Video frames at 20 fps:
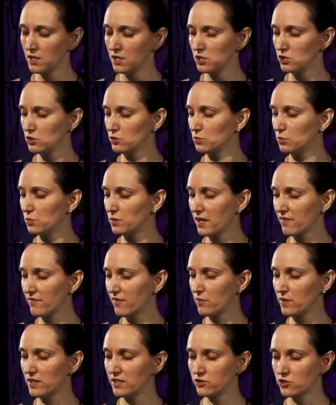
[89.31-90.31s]
So we'll give it a
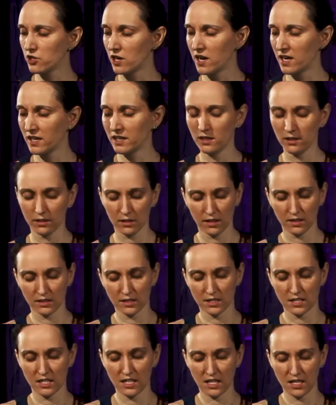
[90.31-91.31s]
wee try and
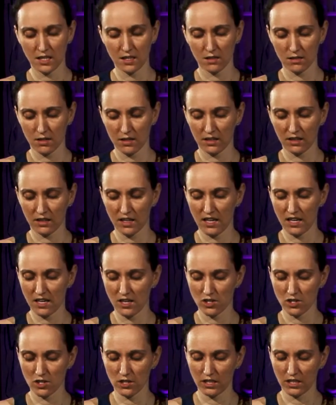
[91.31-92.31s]
see in
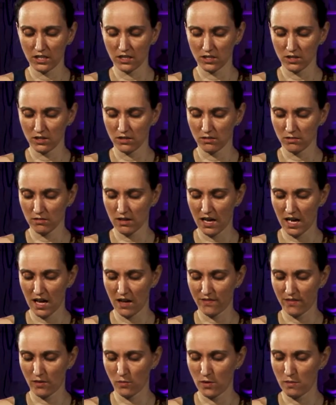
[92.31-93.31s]
case you need to
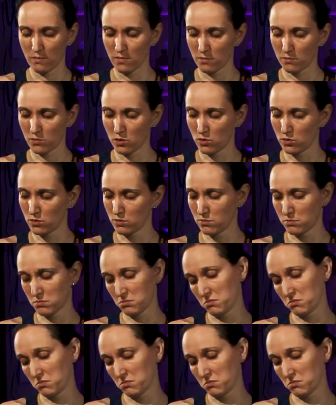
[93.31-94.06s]
half it a wee bit more.